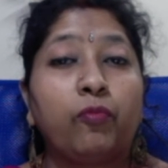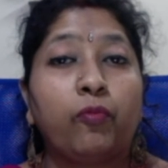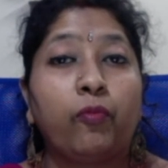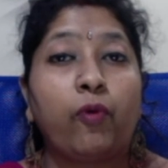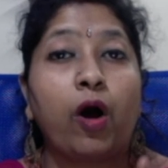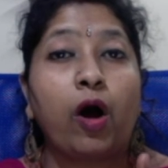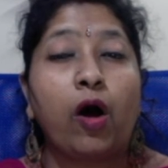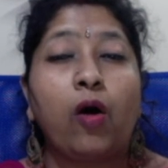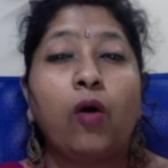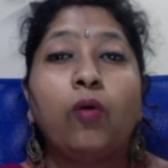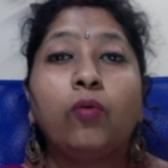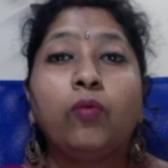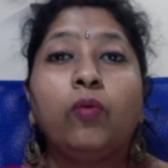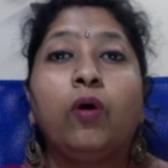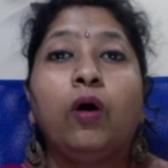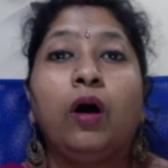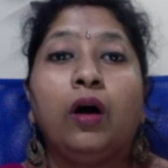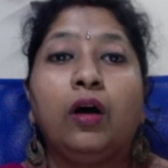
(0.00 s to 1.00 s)
how
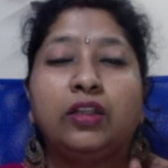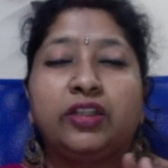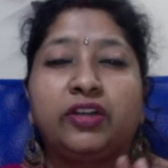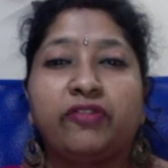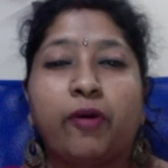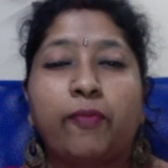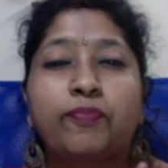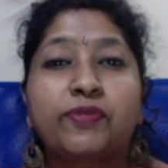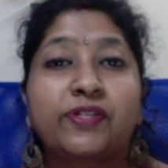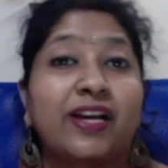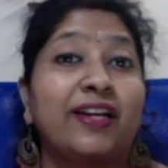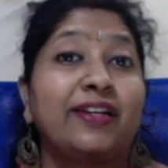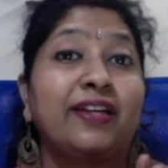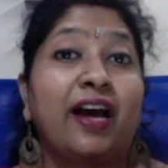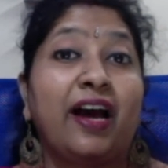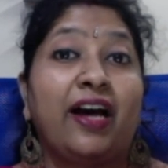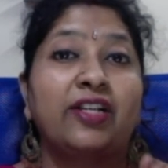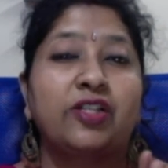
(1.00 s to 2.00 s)
the website
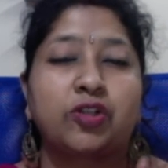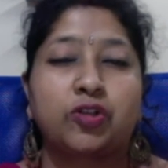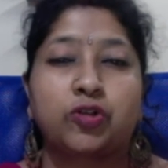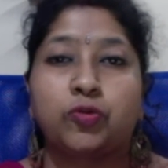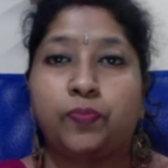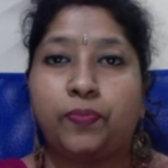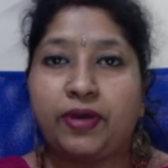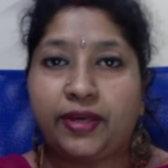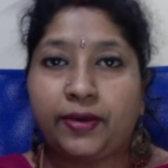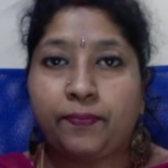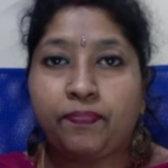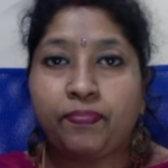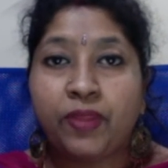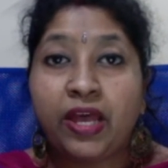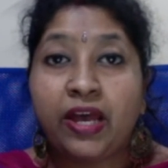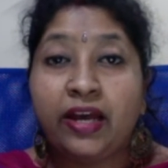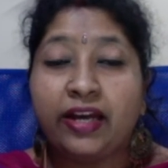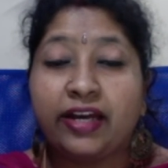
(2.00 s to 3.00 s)
has to be.
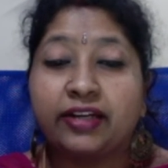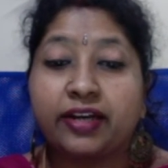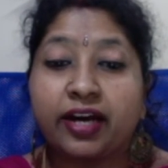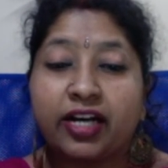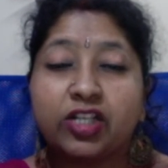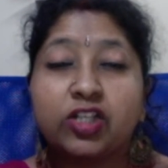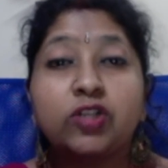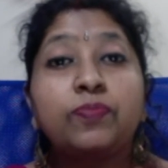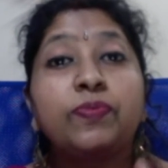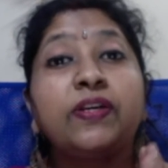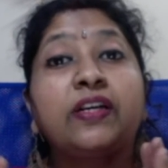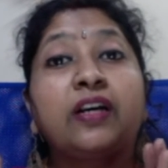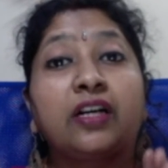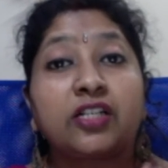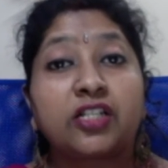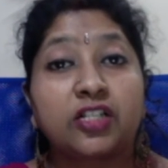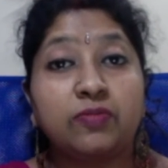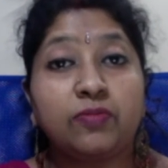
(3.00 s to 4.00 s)
It has to be
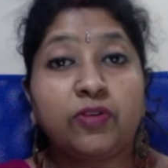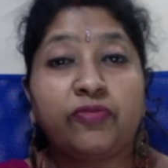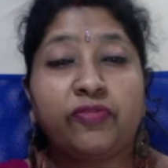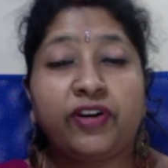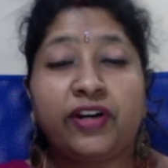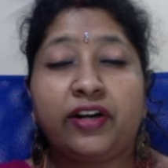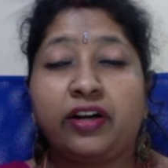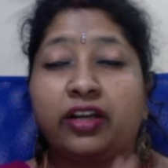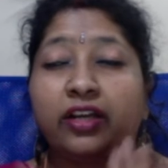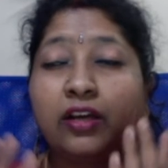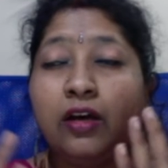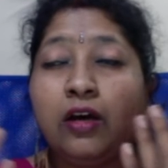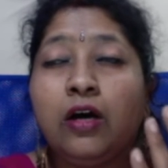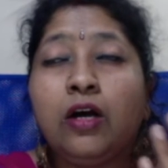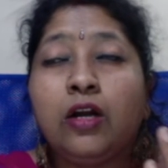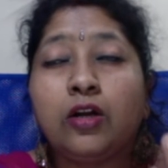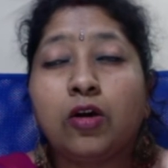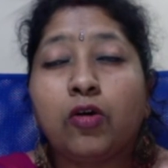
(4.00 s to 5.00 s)
customer friendly.
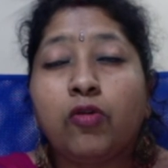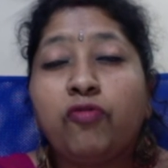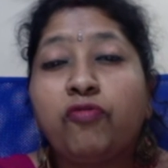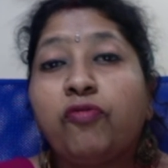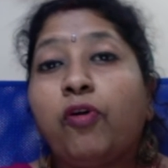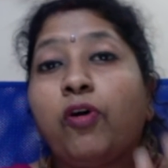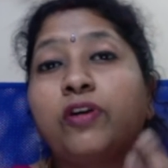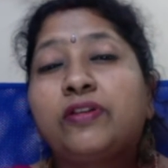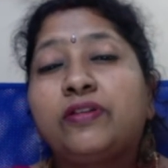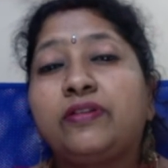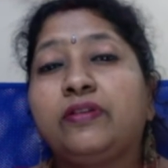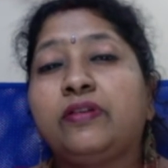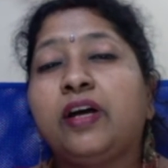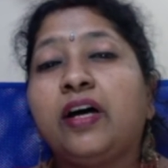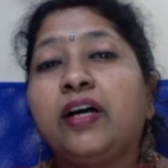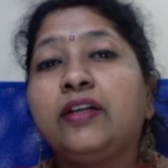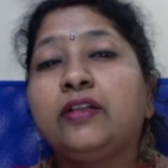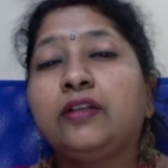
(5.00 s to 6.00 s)
Now for
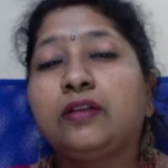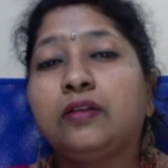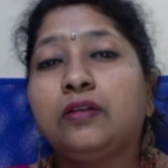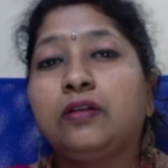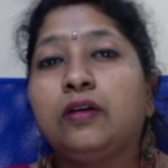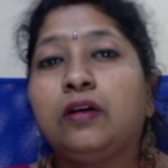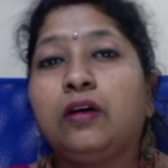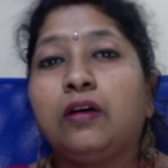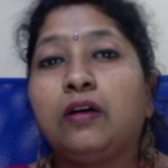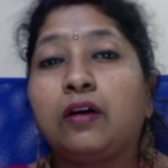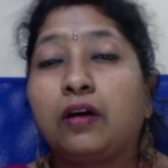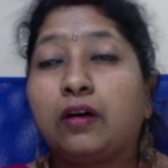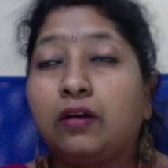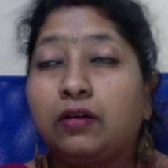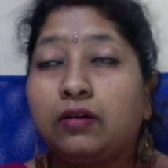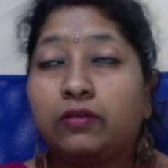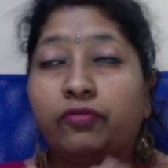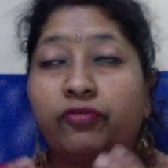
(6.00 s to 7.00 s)
that,
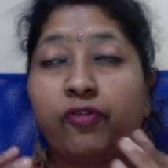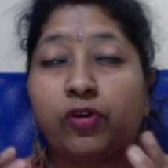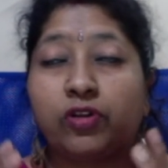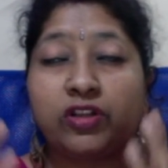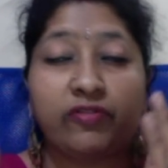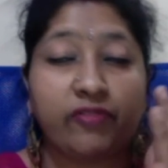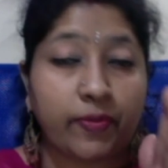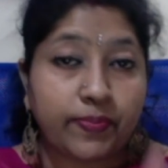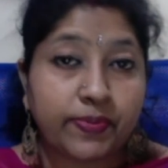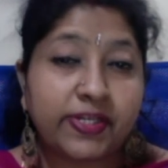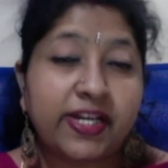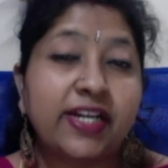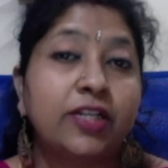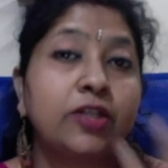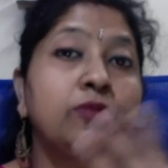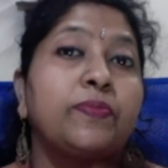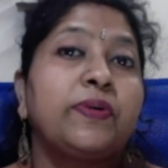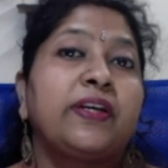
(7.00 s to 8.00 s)
for the website
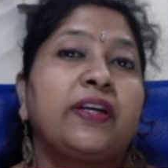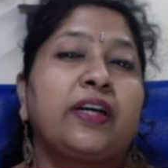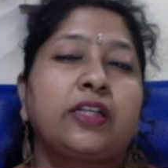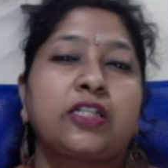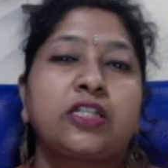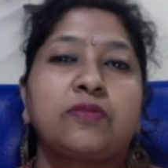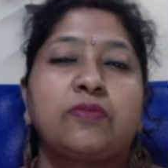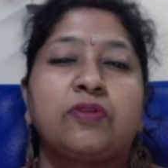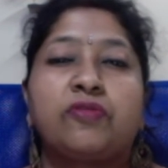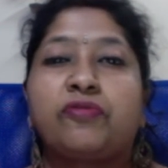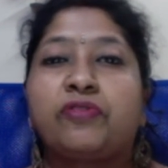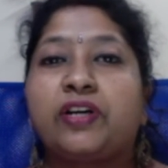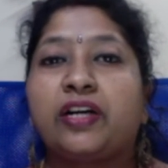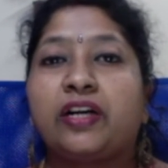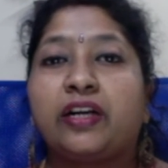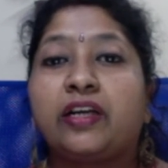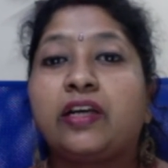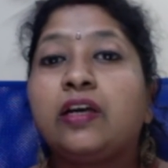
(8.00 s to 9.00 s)
to be customer
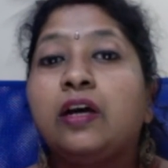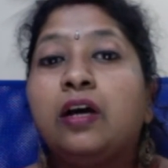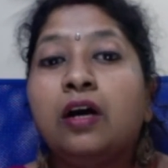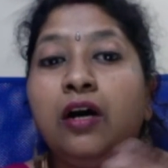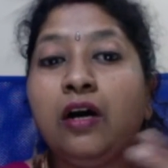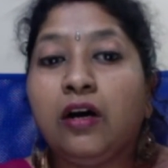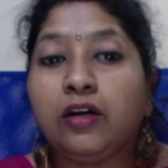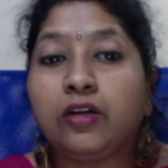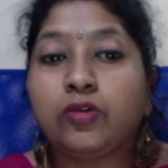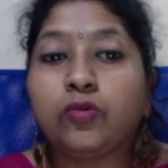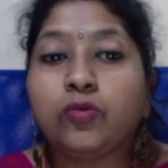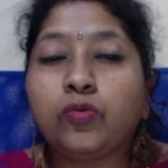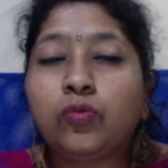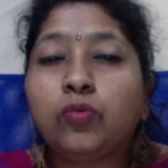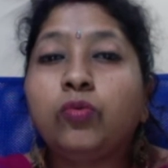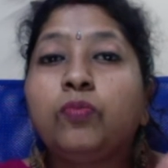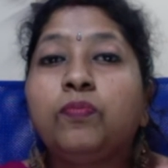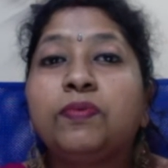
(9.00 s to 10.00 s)
friendly,
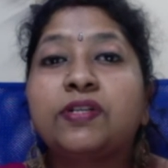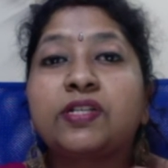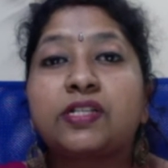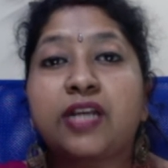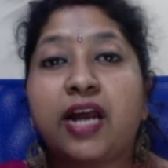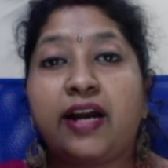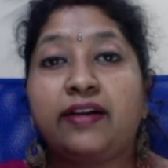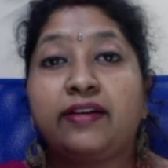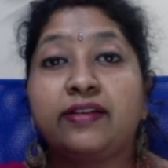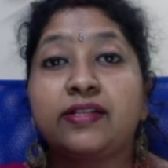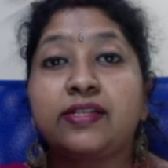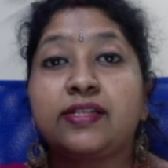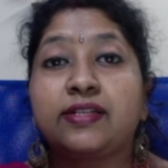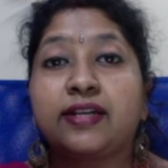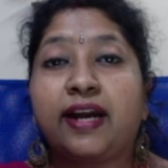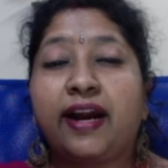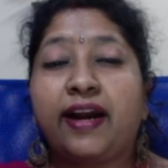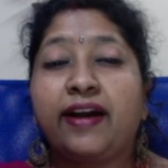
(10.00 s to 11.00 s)
you must
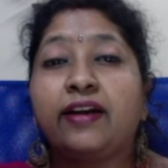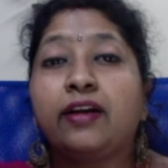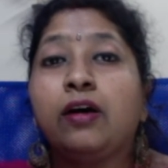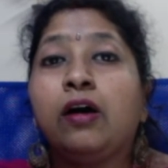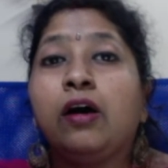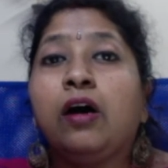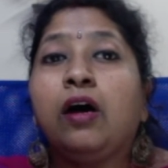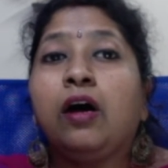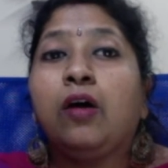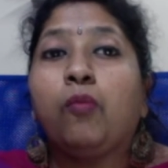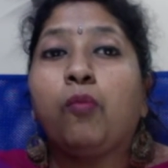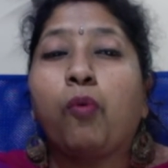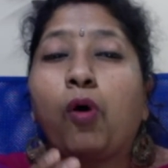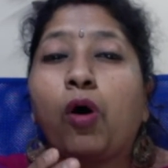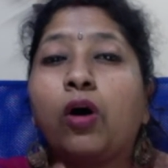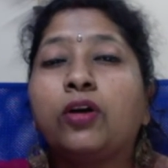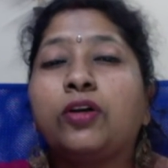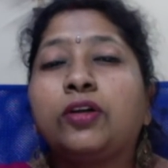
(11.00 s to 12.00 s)
understand
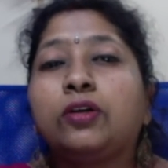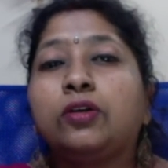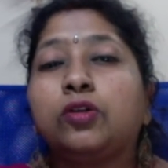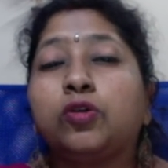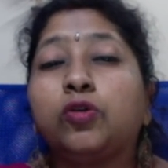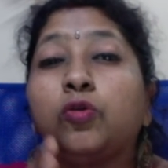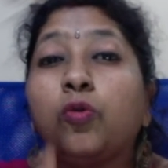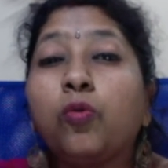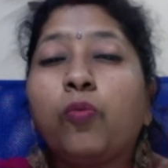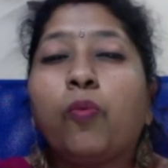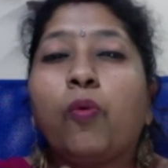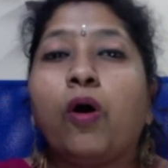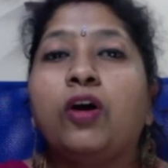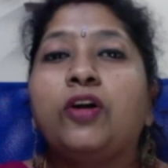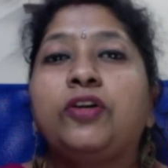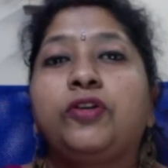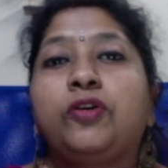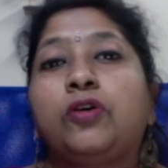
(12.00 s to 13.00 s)
what you
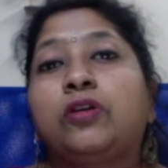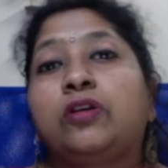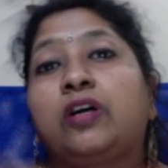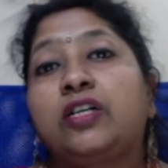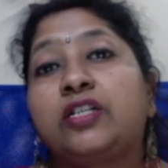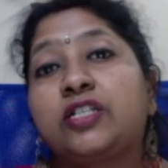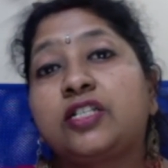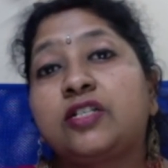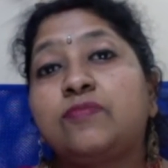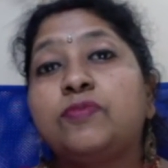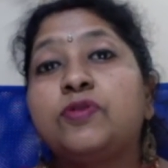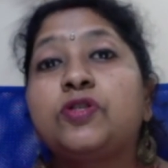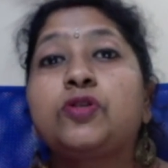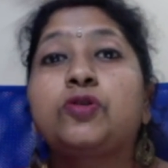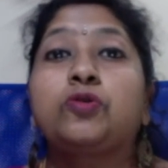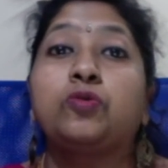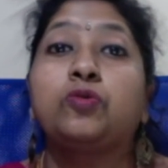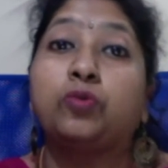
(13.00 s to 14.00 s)
want your customers
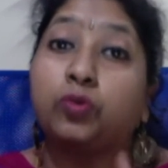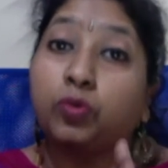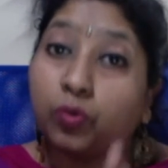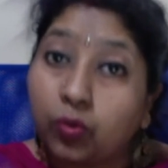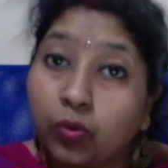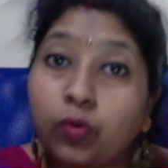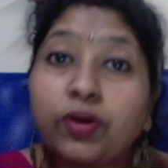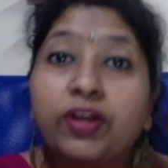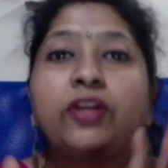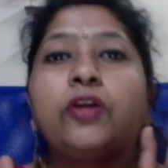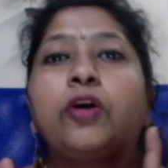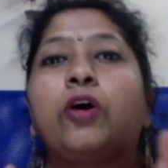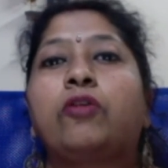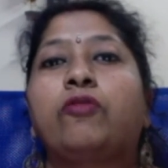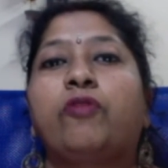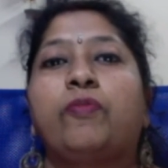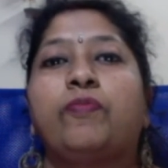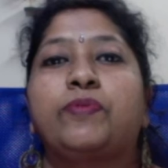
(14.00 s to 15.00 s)
to do in your
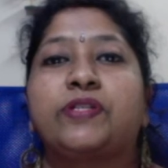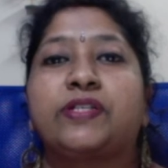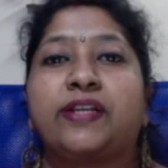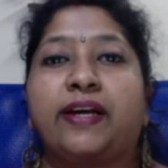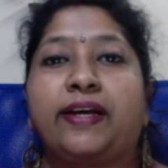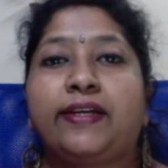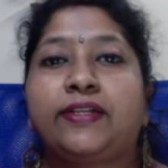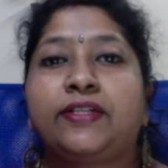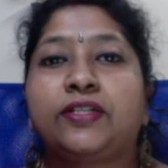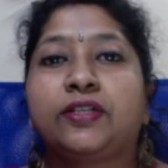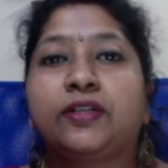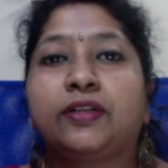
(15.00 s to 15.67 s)
website,